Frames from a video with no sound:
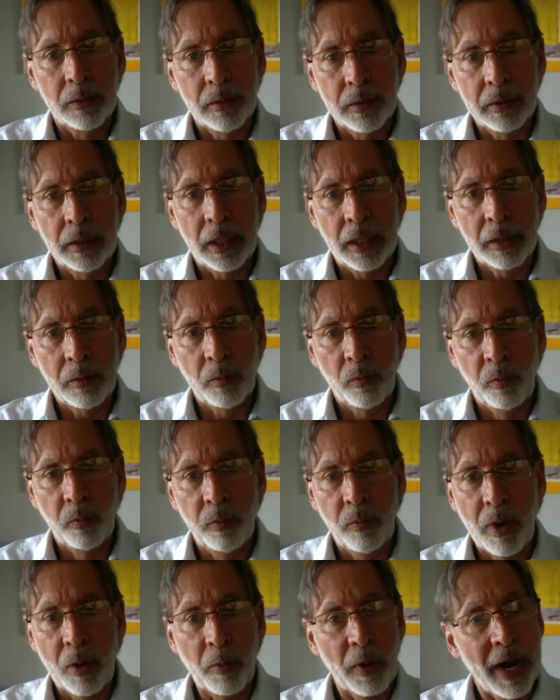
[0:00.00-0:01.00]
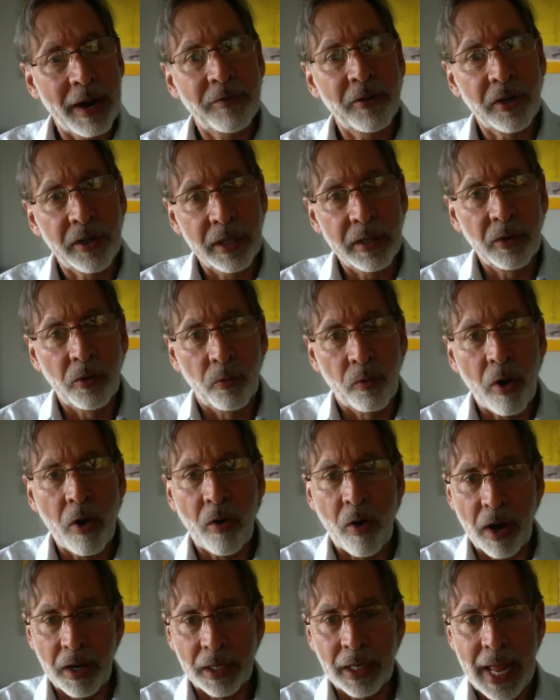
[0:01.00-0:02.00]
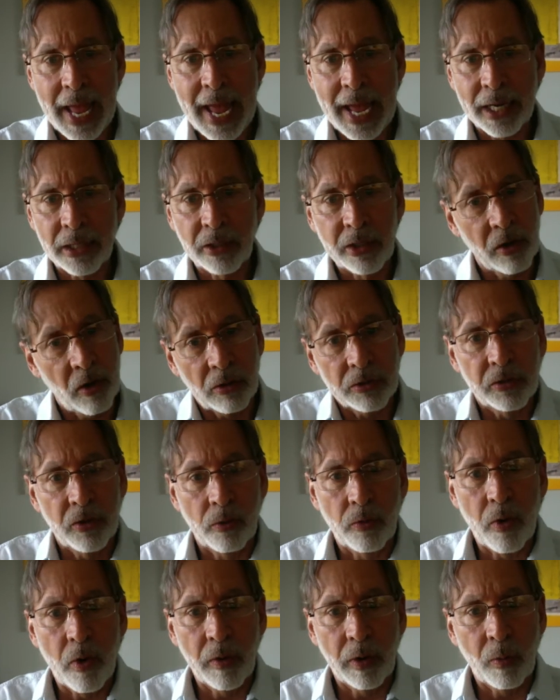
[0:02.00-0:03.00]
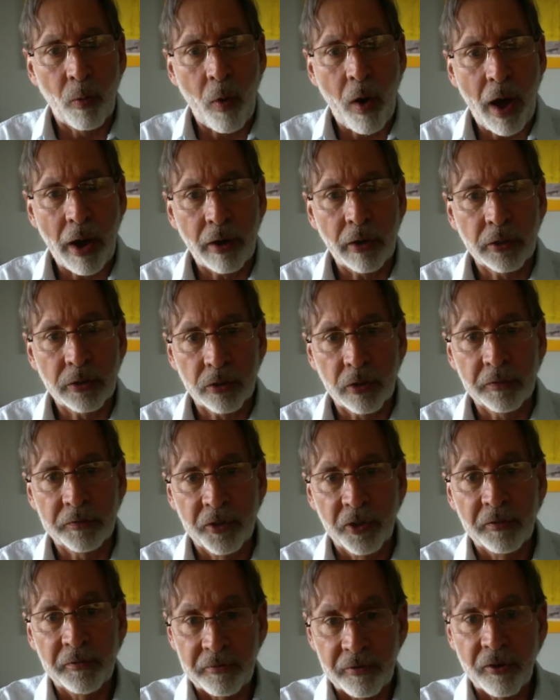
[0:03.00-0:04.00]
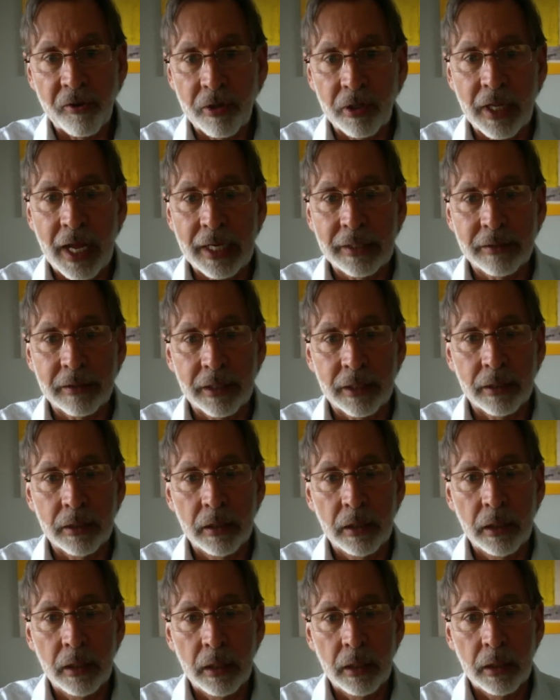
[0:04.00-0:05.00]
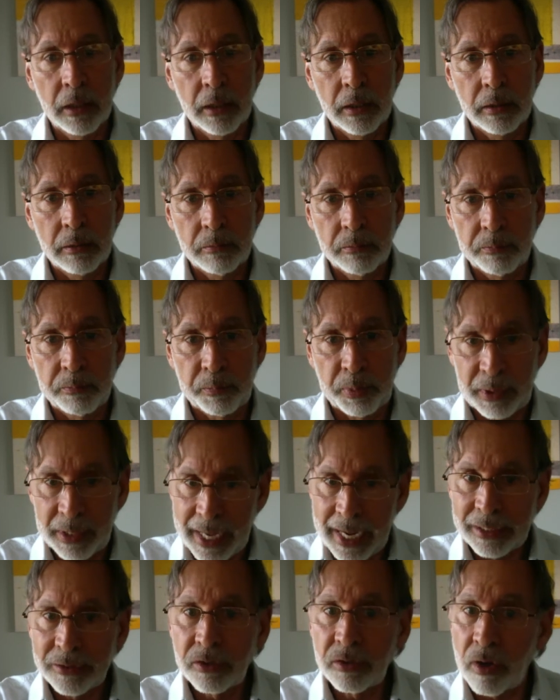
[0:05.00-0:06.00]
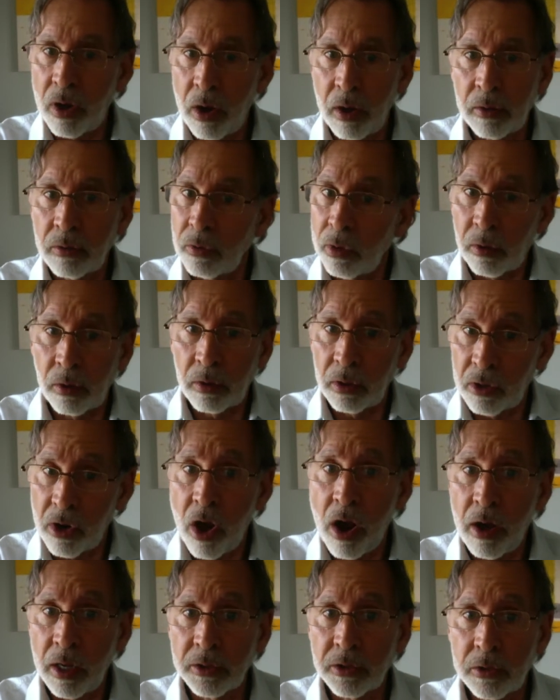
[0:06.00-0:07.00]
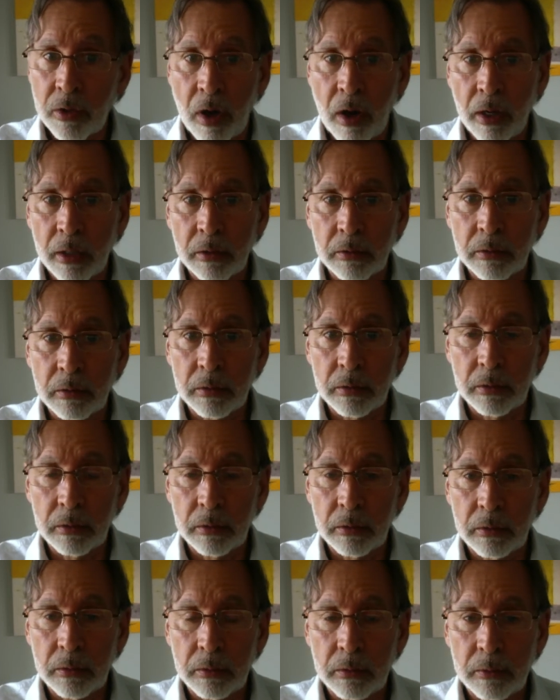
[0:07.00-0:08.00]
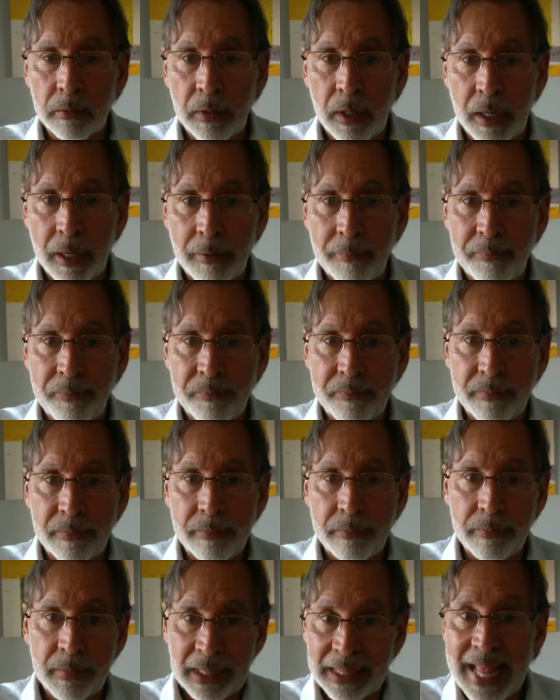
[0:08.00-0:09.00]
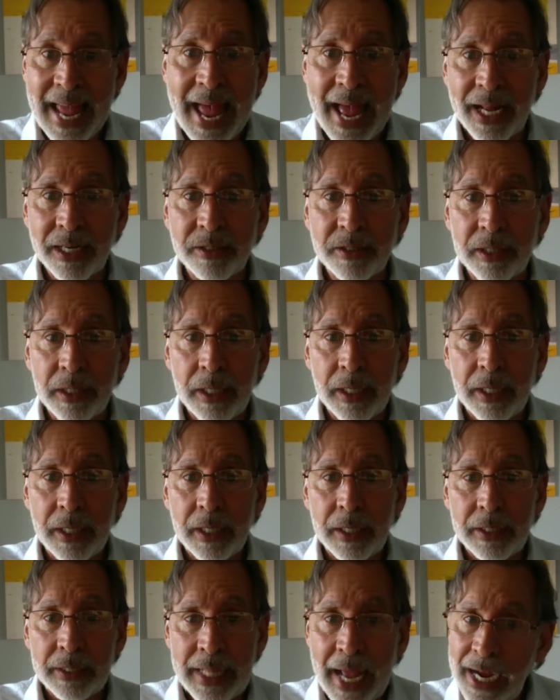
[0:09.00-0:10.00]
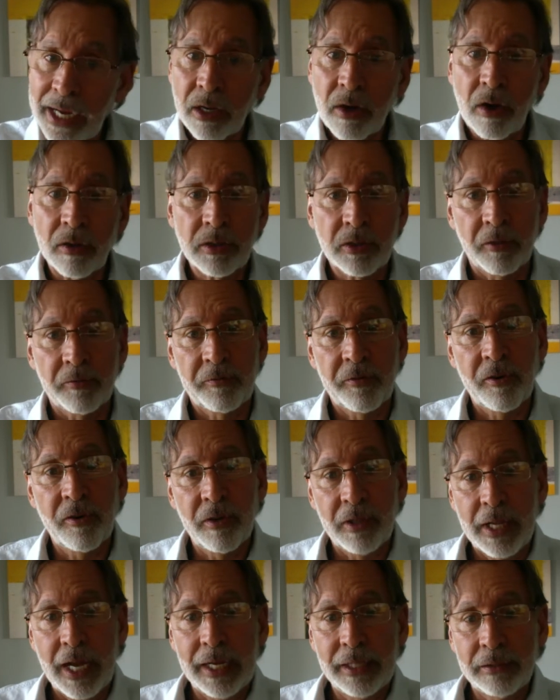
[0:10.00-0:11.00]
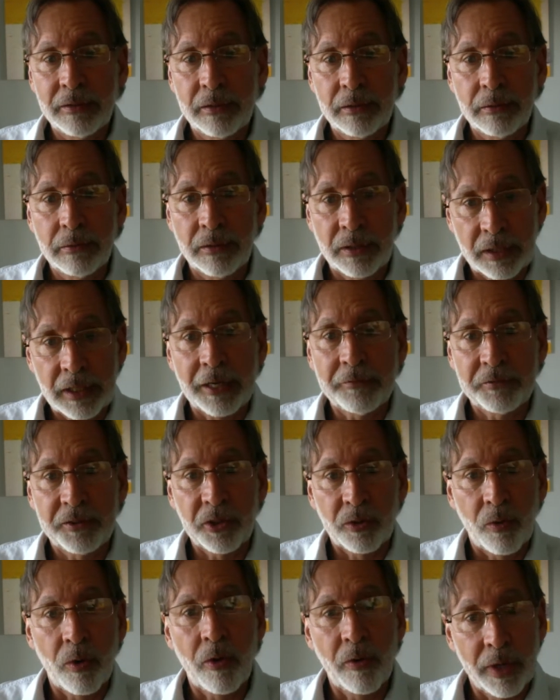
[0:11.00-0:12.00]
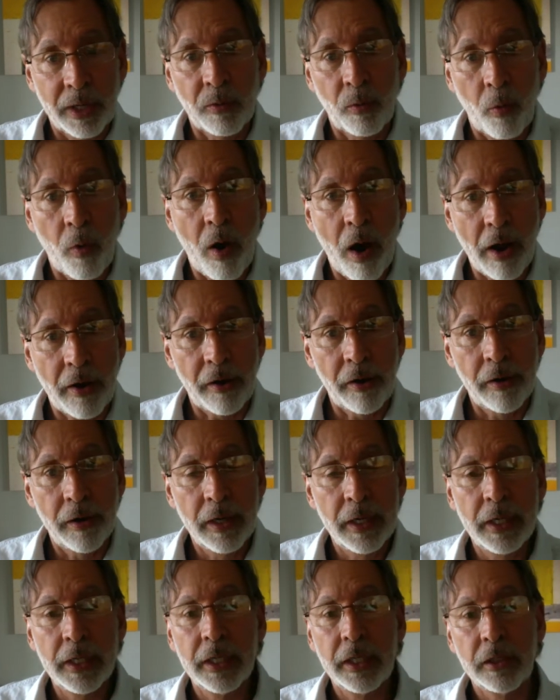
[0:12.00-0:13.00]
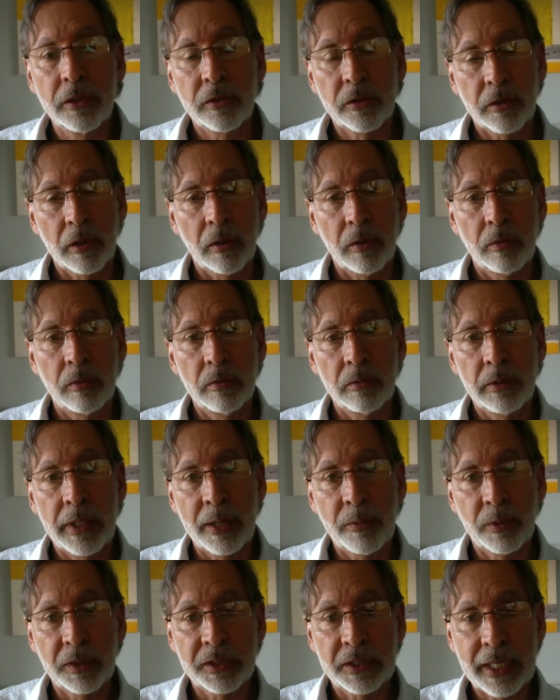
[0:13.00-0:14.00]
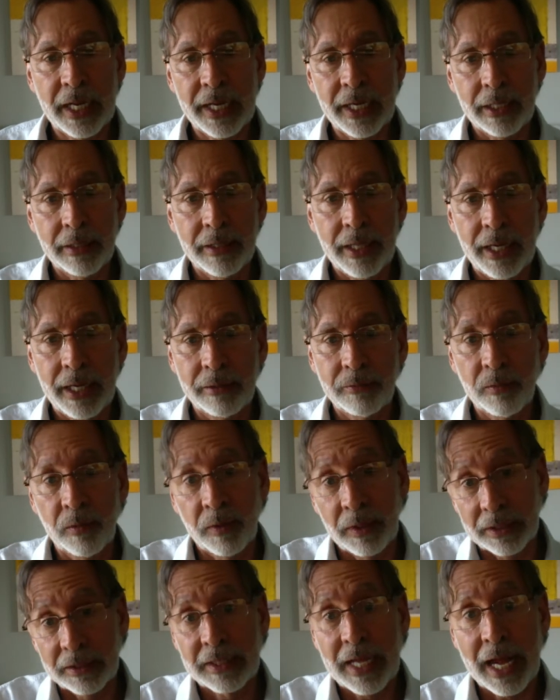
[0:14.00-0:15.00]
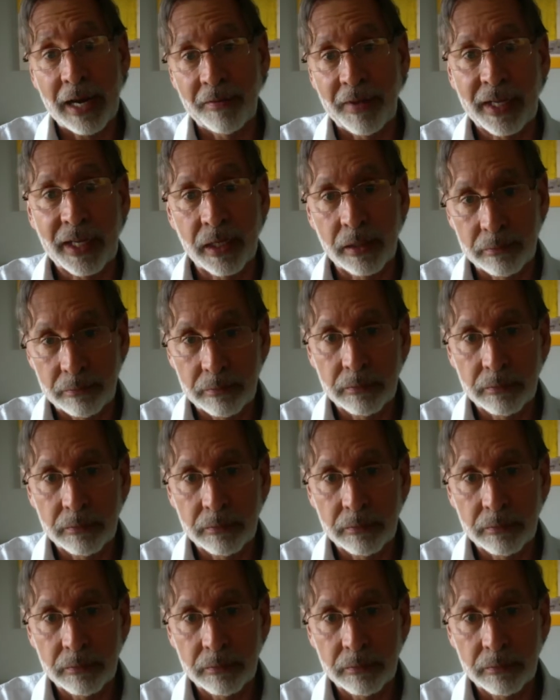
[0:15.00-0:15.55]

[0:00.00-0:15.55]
well, whatever can grow on land can also grow in water. So if you're fertilizing plants on or lawns on land, that can also fertilize stuff to grow in water. So they were saying that, well, it's kind of like a